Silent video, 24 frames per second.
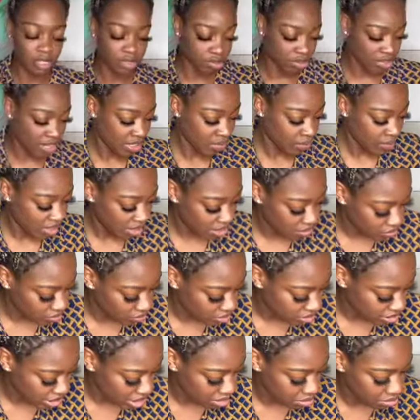So that's why this one
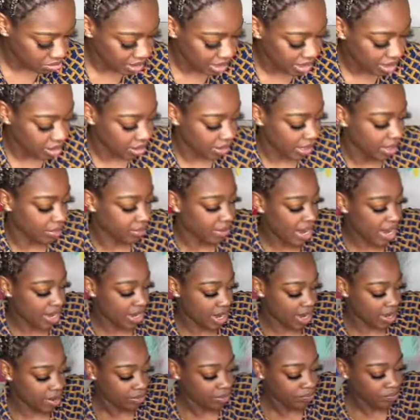is kind of blank. Like right
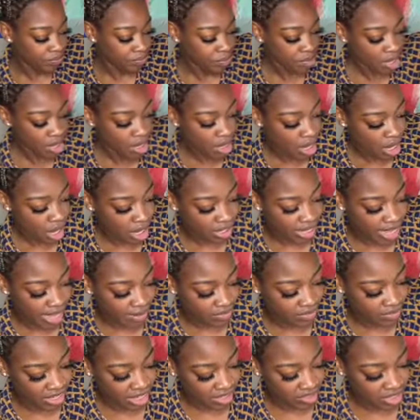now, all I have
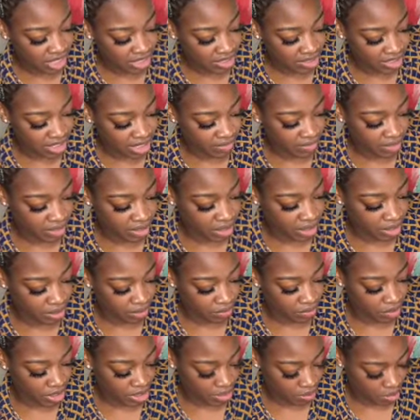is like Thanksgiving,
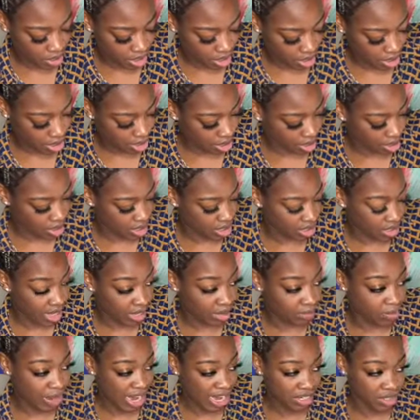reading period, and
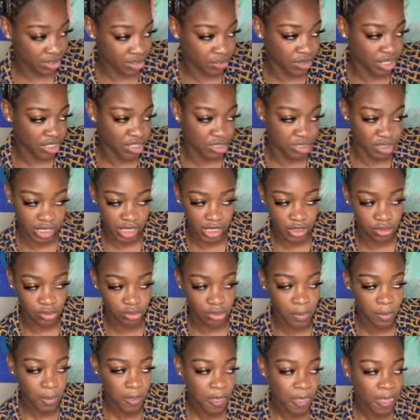like practice question
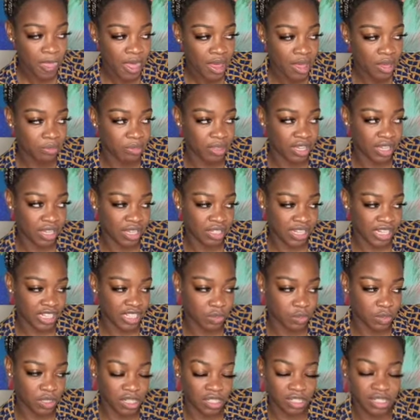schedule, because I
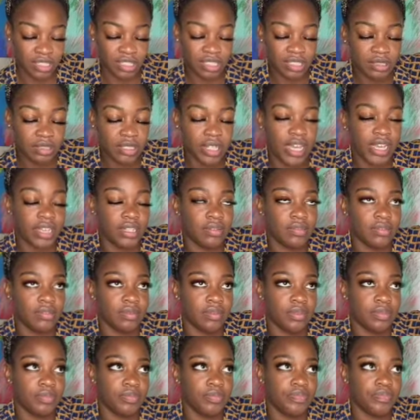just wanted to like
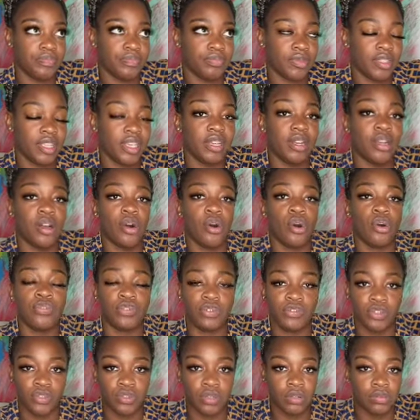get an
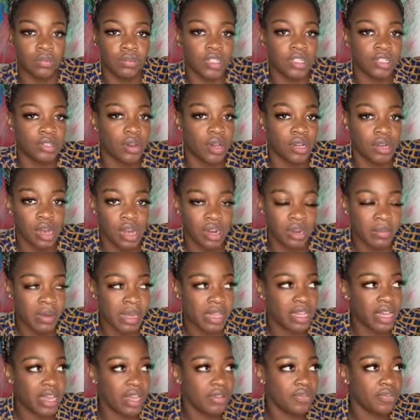overview of what's going on in my
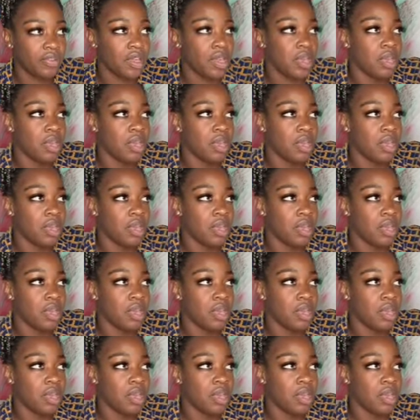life.